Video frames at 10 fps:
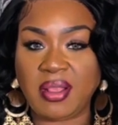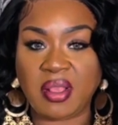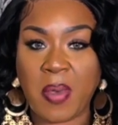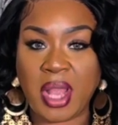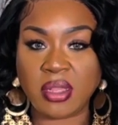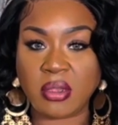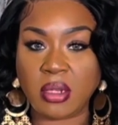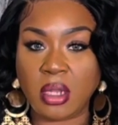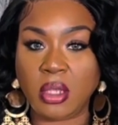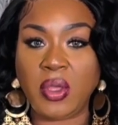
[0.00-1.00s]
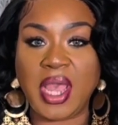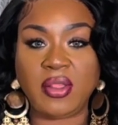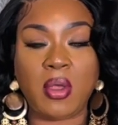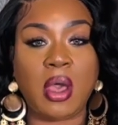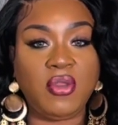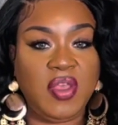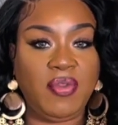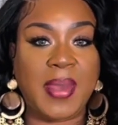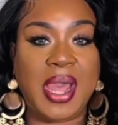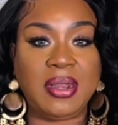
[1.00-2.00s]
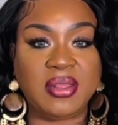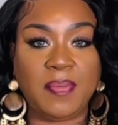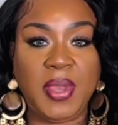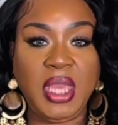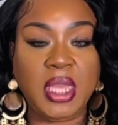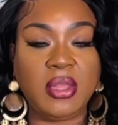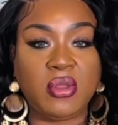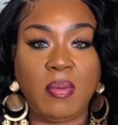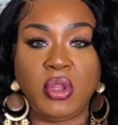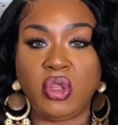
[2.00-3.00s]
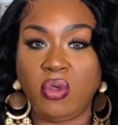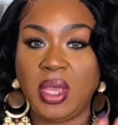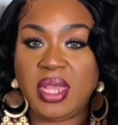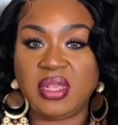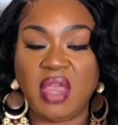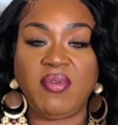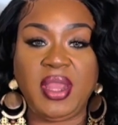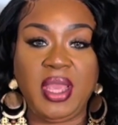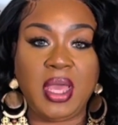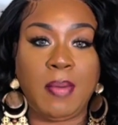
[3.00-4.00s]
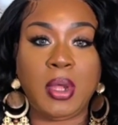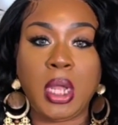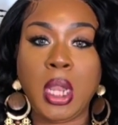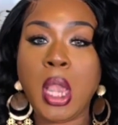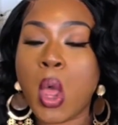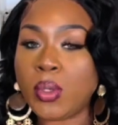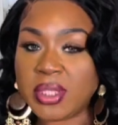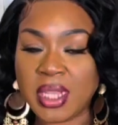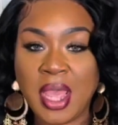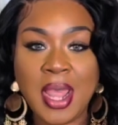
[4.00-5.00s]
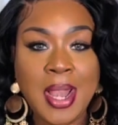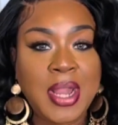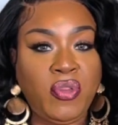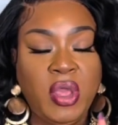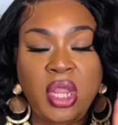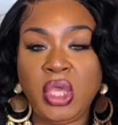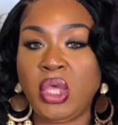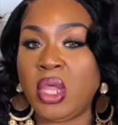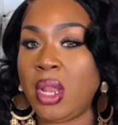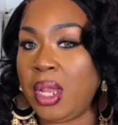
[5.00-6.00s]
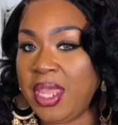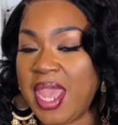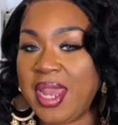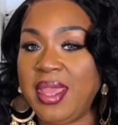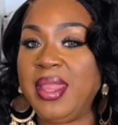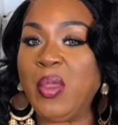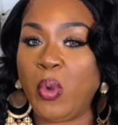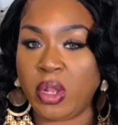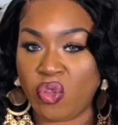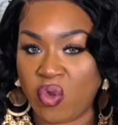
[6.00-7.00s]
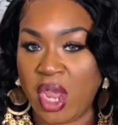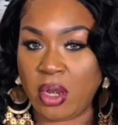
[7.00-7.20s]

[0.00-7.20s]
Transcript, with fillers: is sponsored, you guys know I always give you my honest opinion. So I am going to show you guys everything up close that you get a good look at it and then we're gonna try it